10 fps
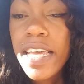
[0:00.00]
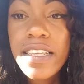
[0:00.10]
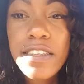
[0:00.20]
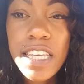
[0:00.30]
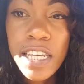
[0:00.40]

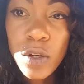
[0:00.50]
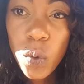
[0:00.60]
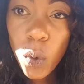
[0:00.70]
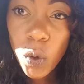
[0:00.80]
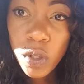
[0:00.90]
is
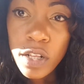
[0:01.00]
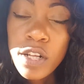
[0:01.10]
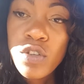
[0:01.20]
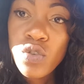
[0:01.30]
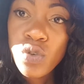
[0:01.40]
equal
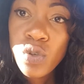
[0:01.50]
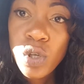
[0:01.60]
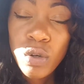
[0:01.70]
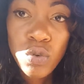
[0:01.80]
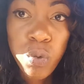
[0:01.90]
to
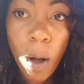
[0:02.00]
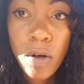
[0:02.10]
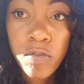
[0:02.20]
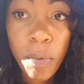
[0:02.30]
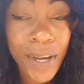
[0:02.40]

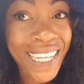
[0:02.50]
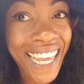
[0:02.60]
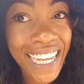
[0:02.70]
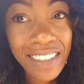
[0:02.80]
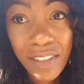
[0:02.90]
12.8
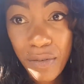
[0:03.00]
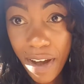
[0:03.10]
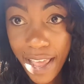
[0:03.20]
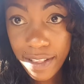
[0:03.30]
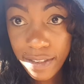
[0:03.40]

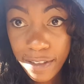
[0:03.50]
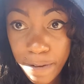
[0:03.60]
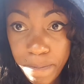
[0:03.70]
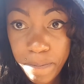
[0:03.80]
rands.